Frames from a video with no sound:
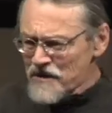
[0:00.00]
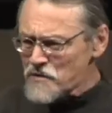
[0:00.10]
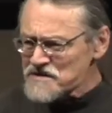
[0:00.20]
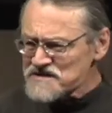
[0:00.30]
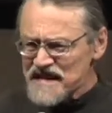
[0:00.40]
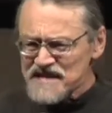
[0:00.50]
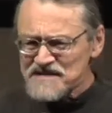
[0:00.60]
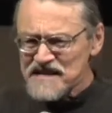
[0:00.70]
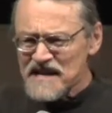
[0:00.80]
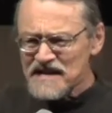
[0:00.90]
those days,
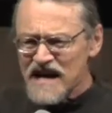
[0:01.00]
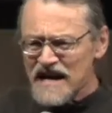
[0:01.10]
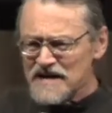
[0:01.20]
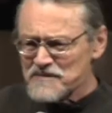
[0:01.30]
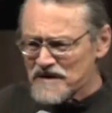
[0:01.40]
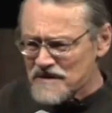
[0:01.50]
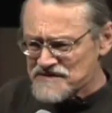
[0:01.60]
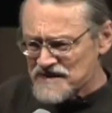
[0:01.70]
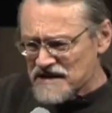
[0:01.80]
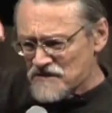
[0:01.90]
he had
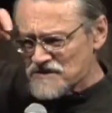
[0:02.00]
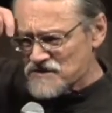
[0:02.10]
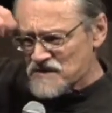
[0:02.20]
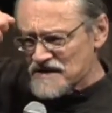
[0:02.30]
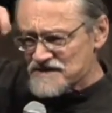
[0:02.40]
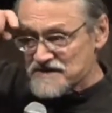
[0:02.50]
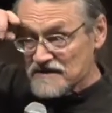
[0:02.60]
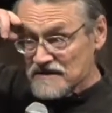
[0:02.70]
eyebrows that he would twist,